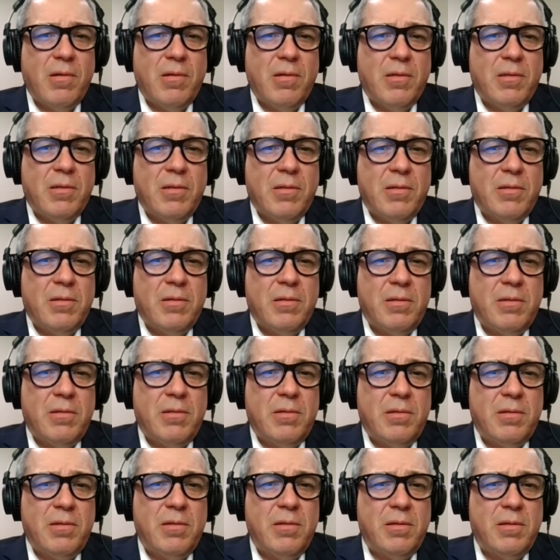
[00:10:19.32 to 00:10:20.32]

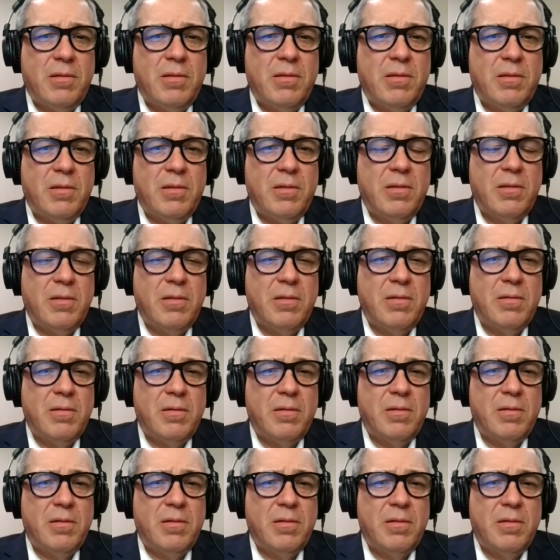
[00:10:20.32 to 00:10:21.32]

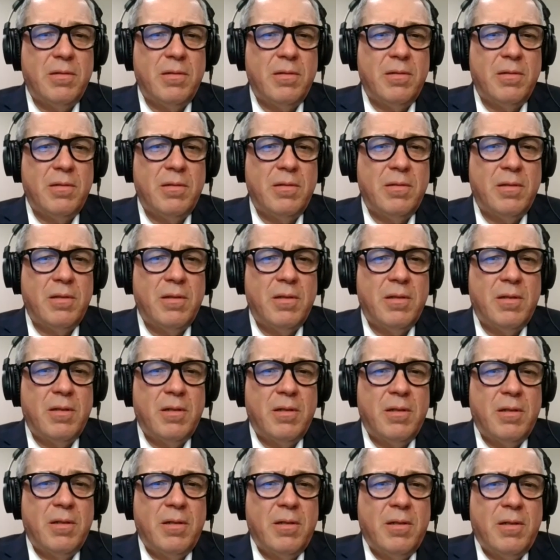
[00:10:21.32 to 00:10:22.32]

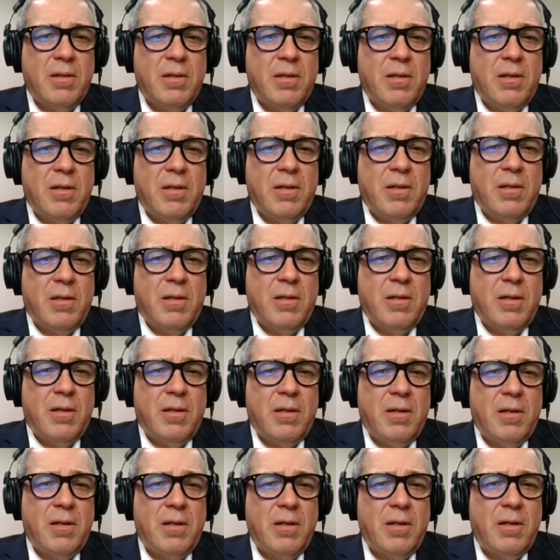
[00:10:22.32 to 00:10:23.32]

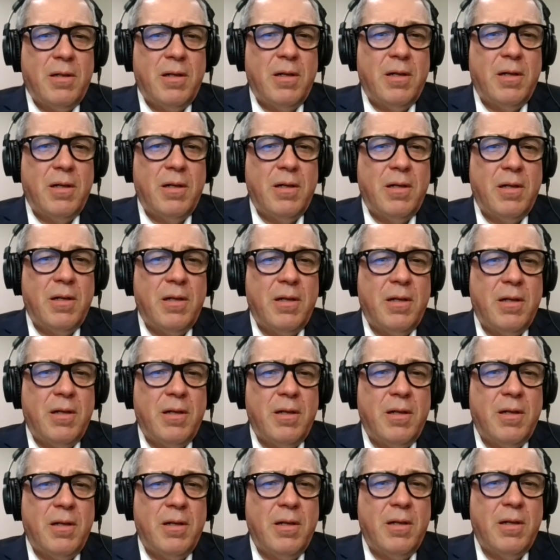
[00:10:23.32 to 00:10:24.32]

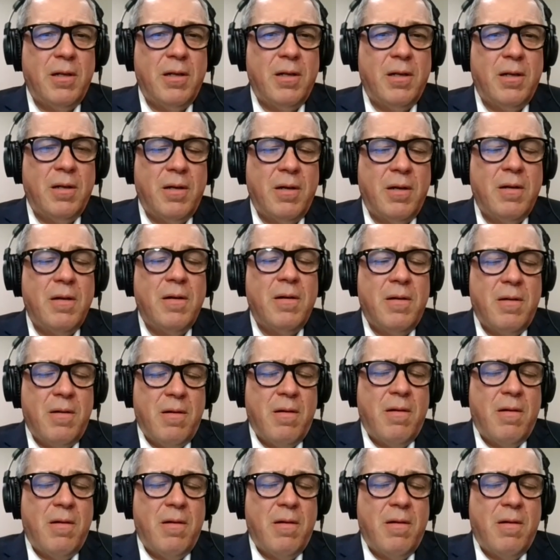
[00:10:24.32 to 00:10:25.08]
This person isn't speaking.